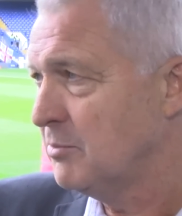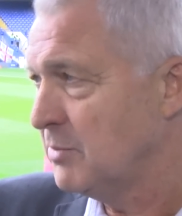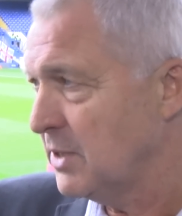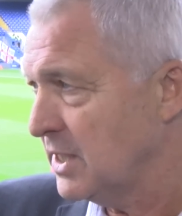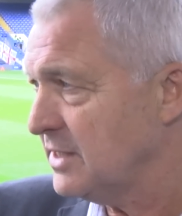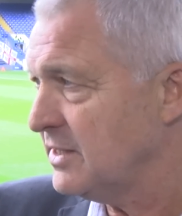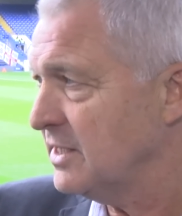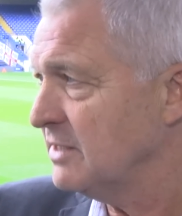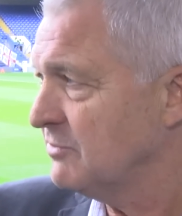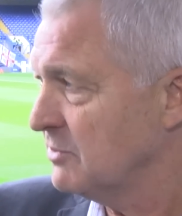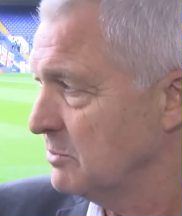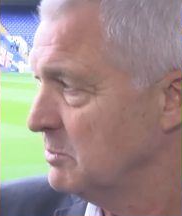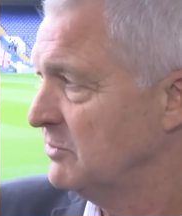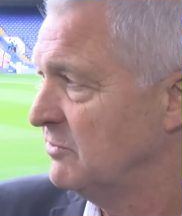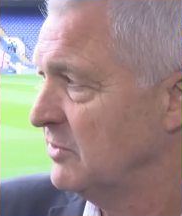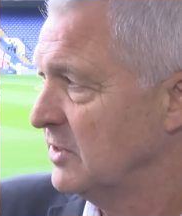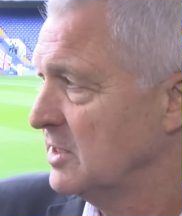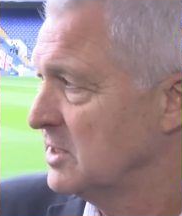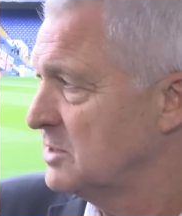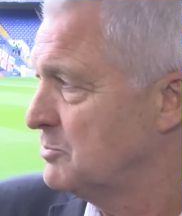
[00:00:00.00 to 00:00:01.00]
But I think from a
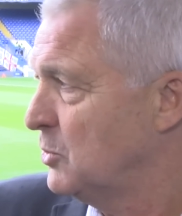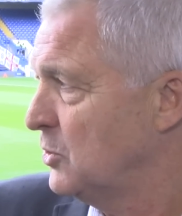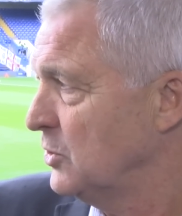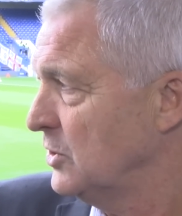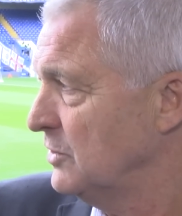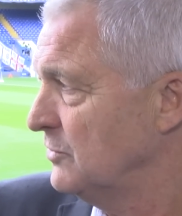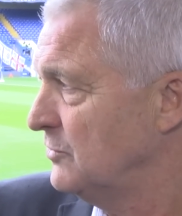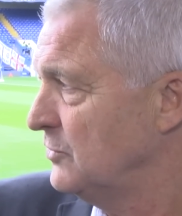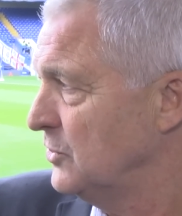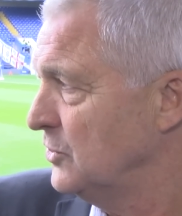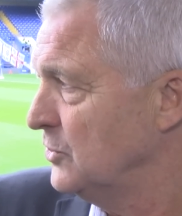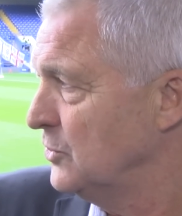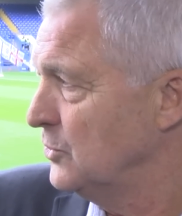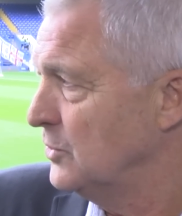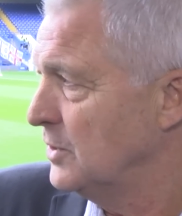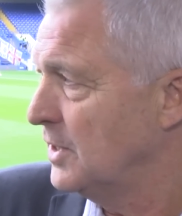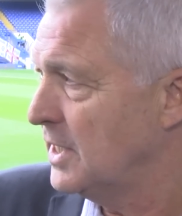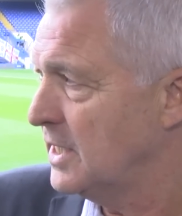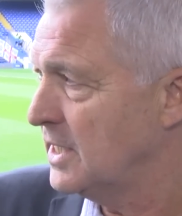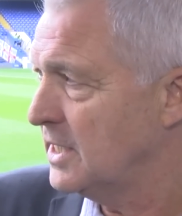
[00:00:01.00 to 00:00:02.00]
Villa's point of
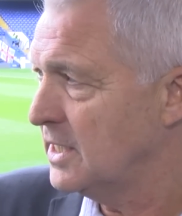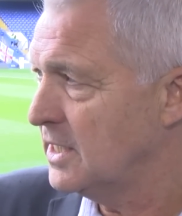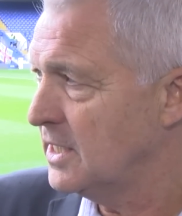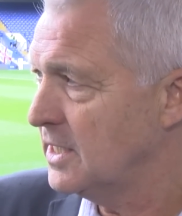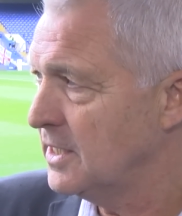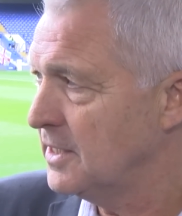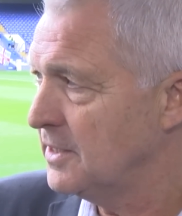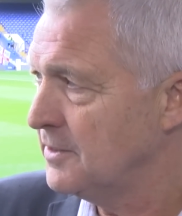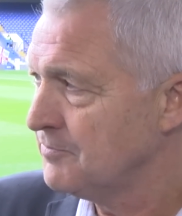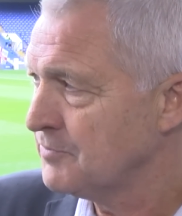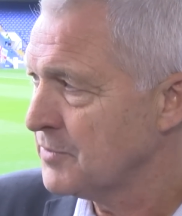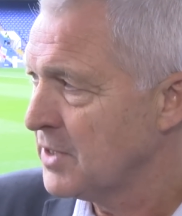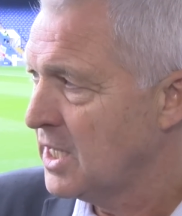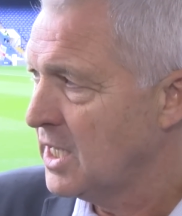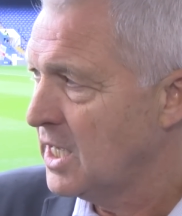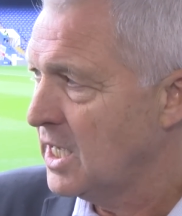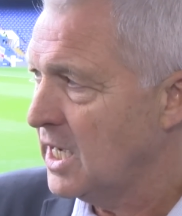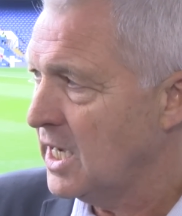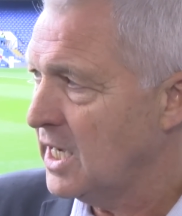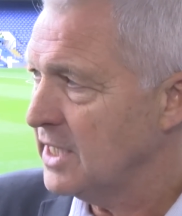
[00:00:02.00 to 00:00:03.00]
view,
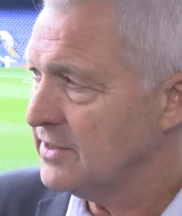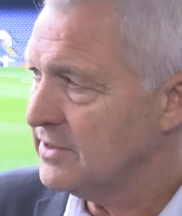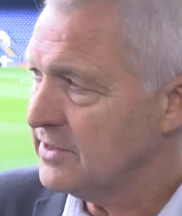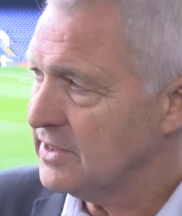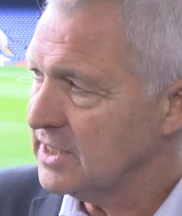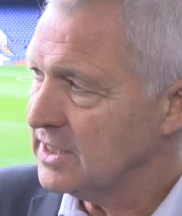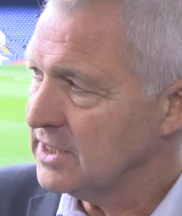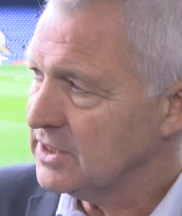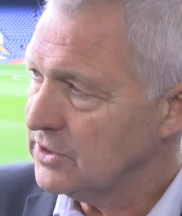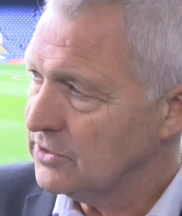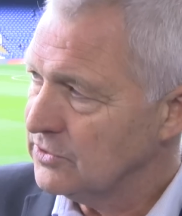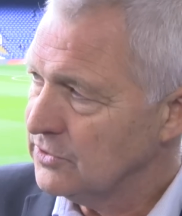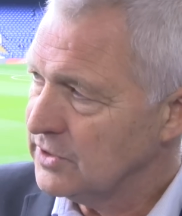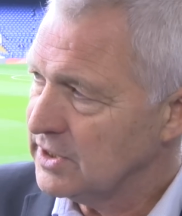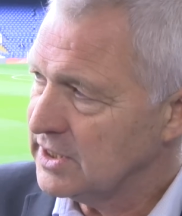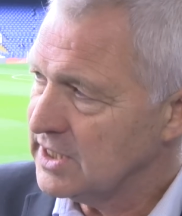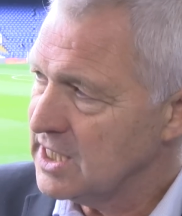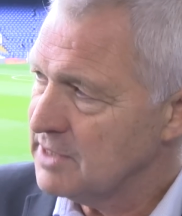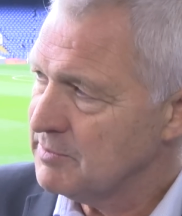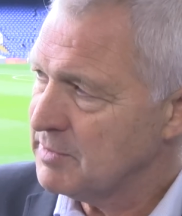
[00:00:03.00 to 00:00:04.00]

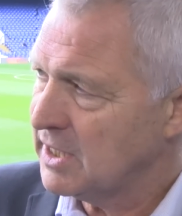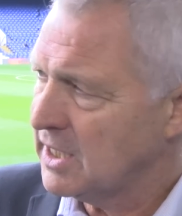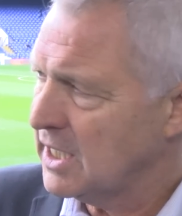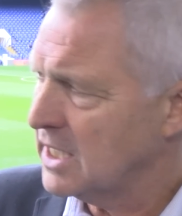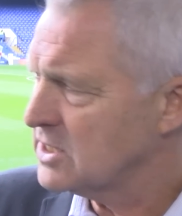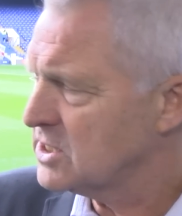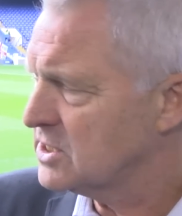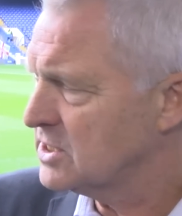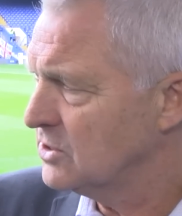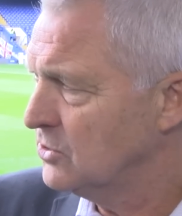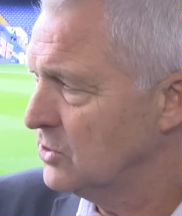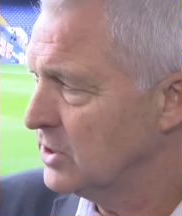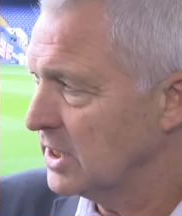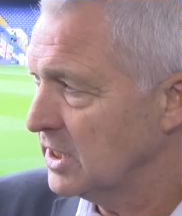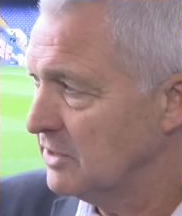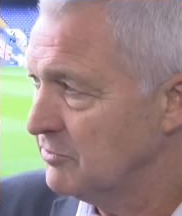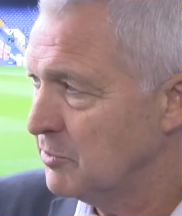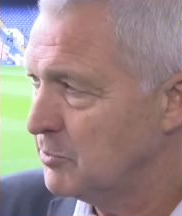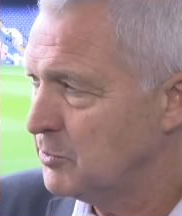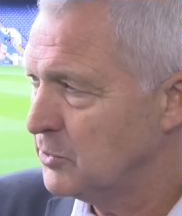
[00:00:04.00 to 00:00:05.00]
the game I last saw at
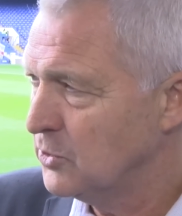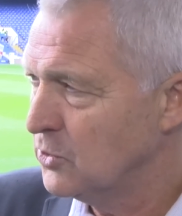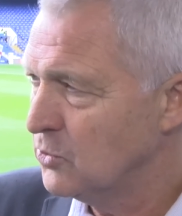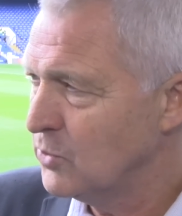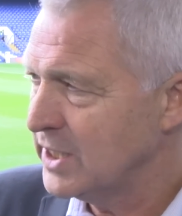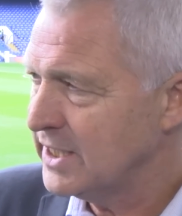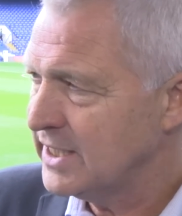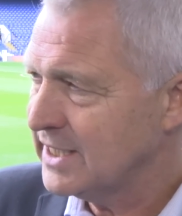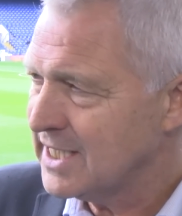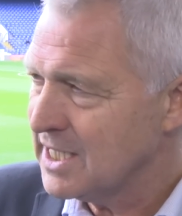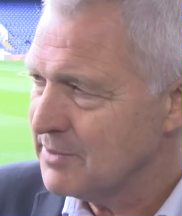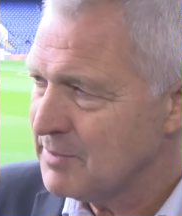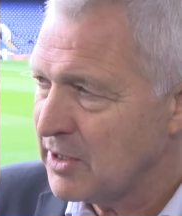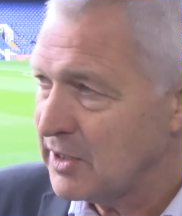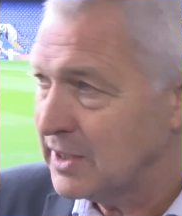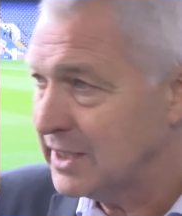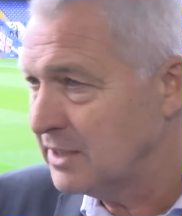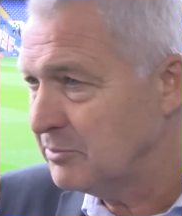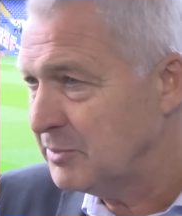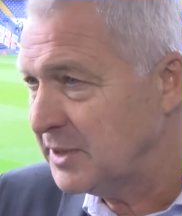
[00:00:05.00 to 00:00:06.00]
Liverpool, where they came
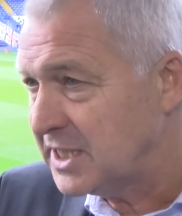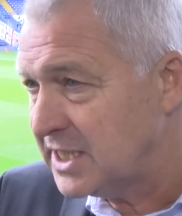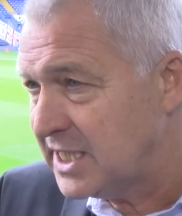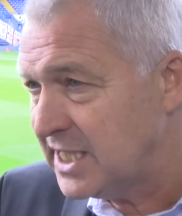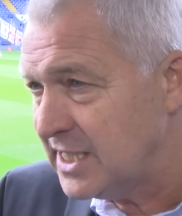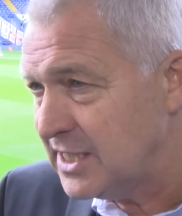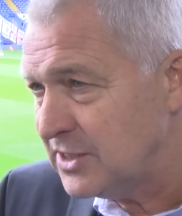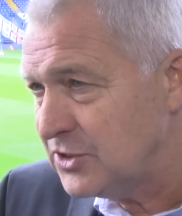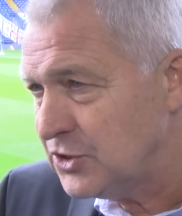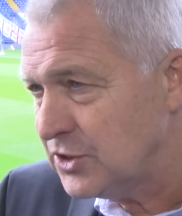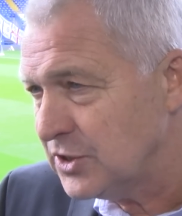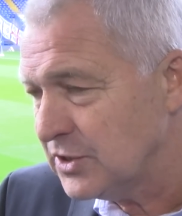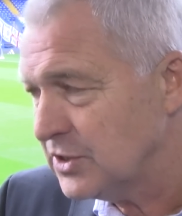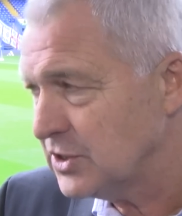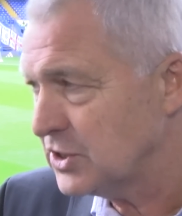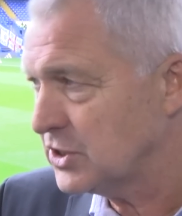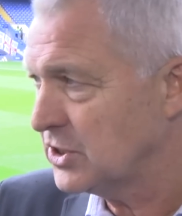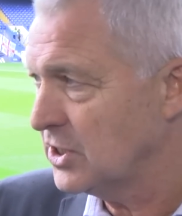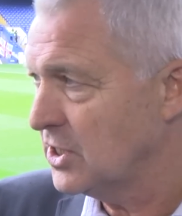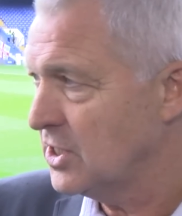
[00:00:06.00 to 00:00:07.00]
out a little bit cagey at
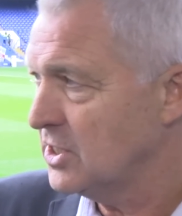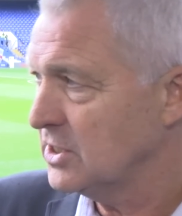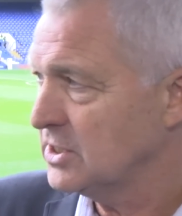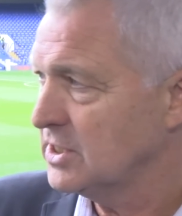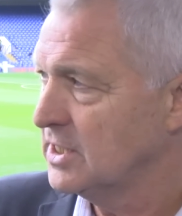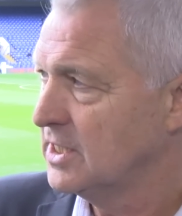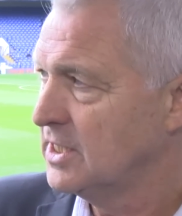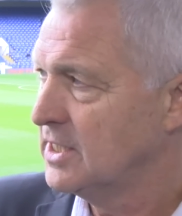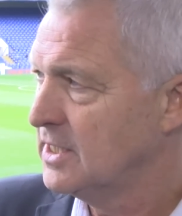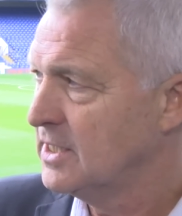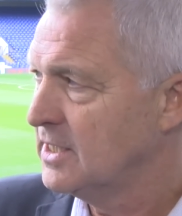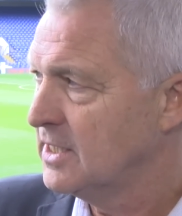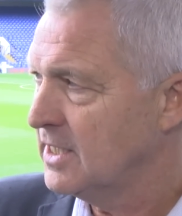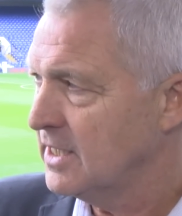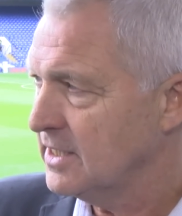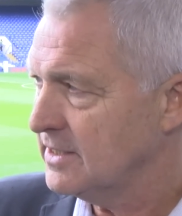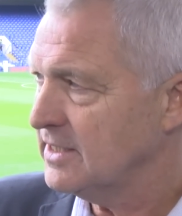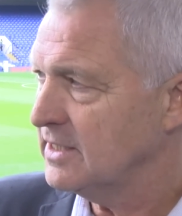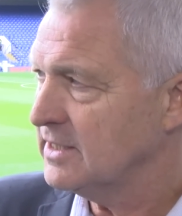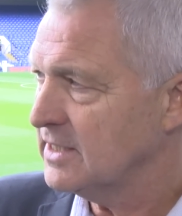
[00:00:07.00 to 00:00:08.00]
the start,
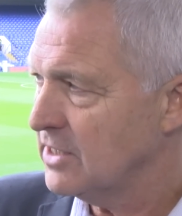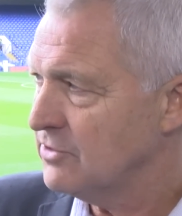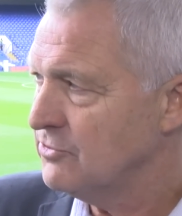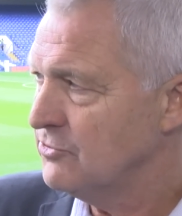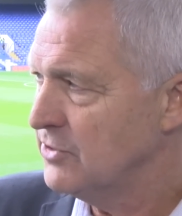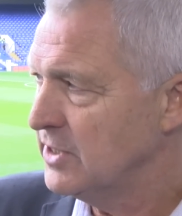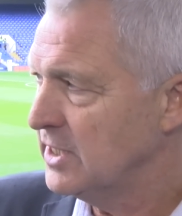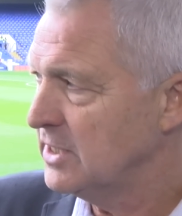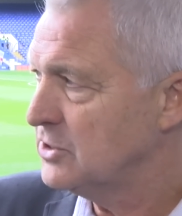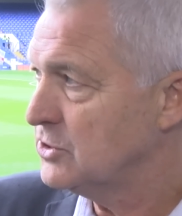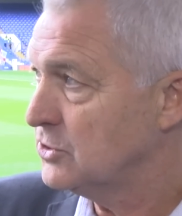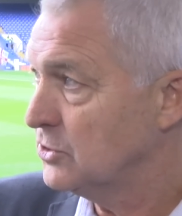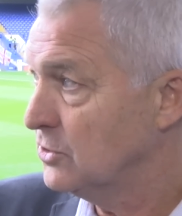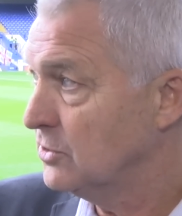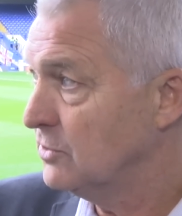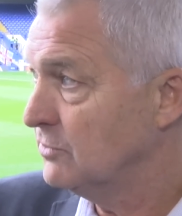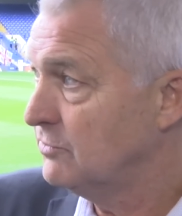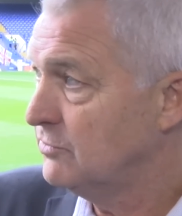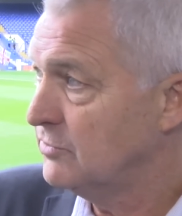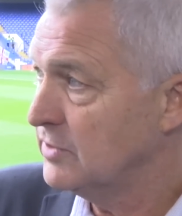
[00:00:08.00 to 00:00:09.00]
I think that really
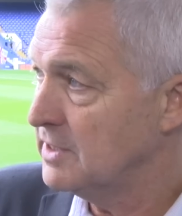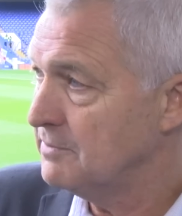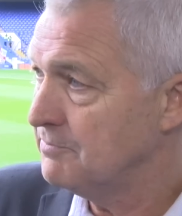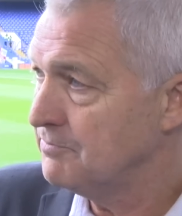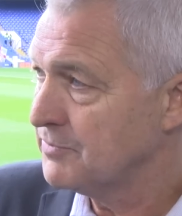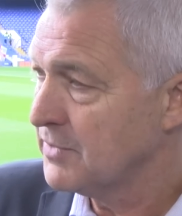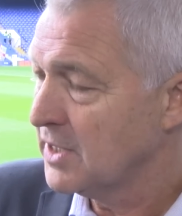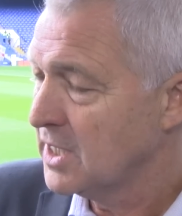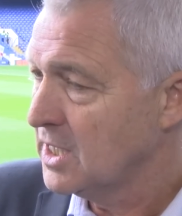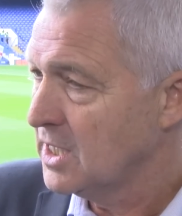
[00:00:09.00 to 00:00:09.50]
sort of